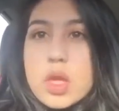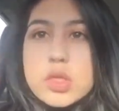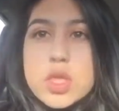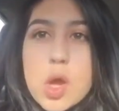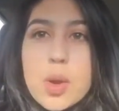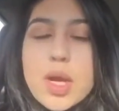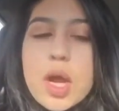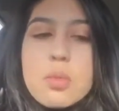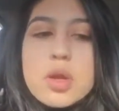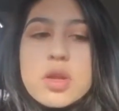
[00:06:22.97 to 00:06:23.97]
So right
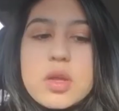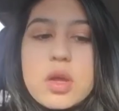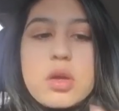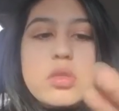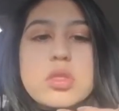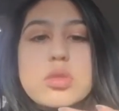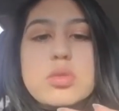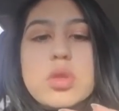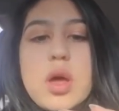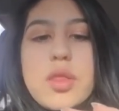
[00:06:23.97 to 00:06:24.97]
now we're gonna go
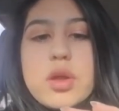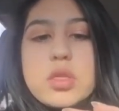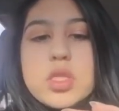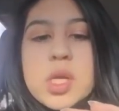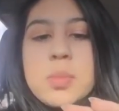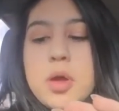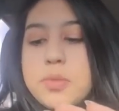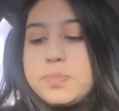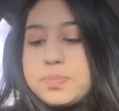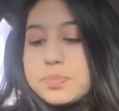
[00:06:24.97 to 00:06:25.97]
to the other inside
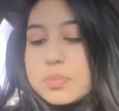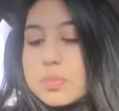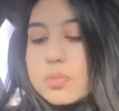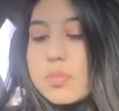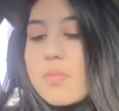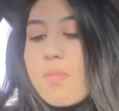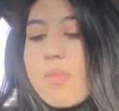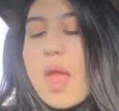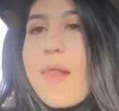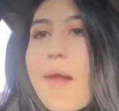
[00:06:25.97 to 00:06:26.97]
mall. And
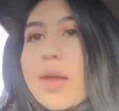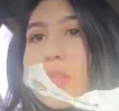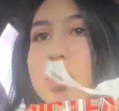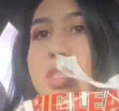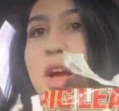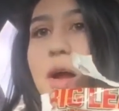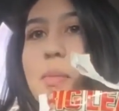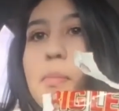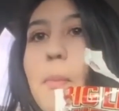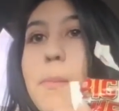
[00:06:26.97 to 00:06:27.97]
oh, I got this
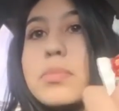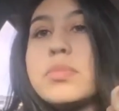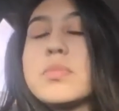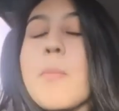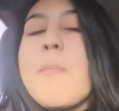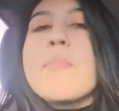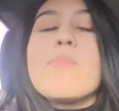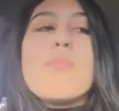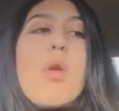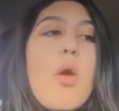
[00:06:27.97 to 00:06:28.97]
gum.
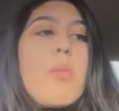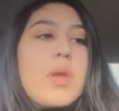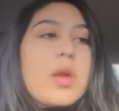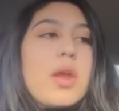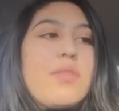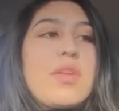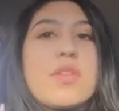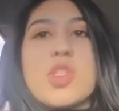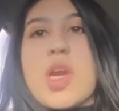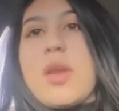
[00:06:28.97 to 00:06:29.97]
Oh my god, I've
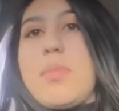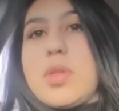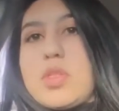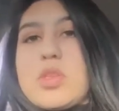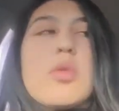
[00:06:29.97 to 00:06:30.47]
never tried it, but it's